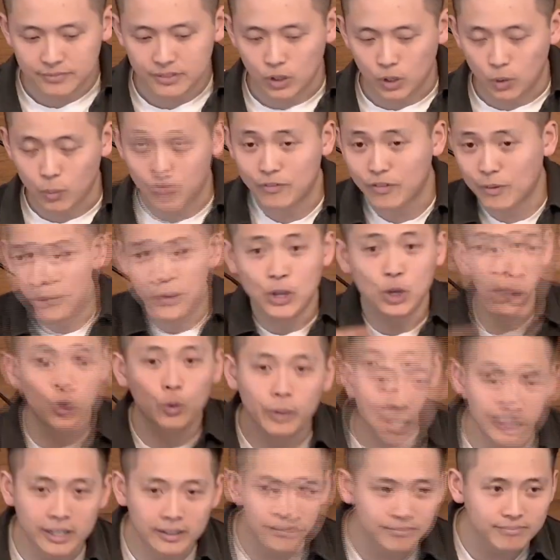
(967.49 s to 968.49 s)
So it went from
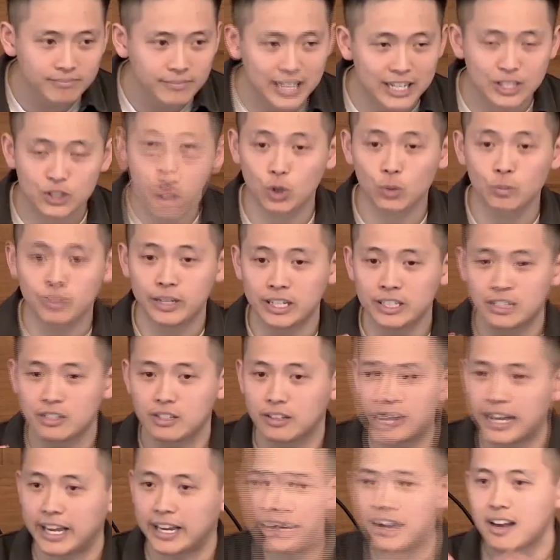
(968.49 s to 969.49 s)
human, it zoomed into
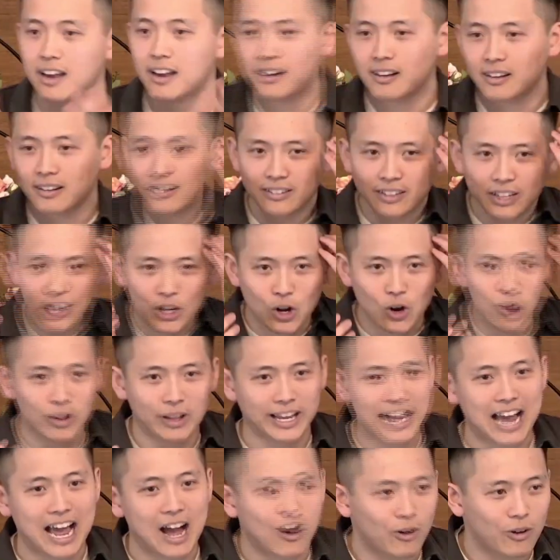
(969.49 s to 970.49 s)
like,
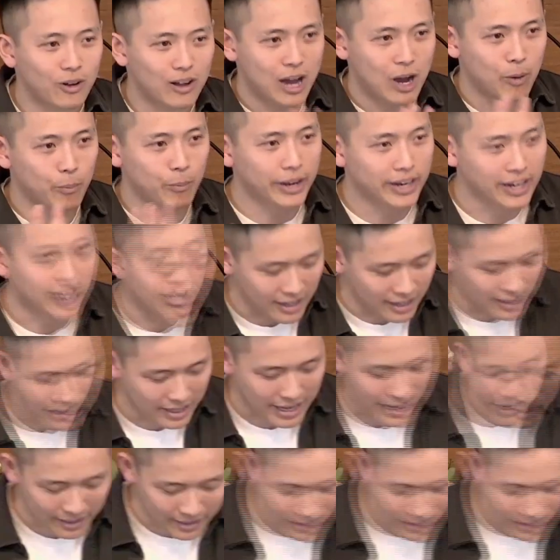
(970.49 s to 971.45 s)
like how big a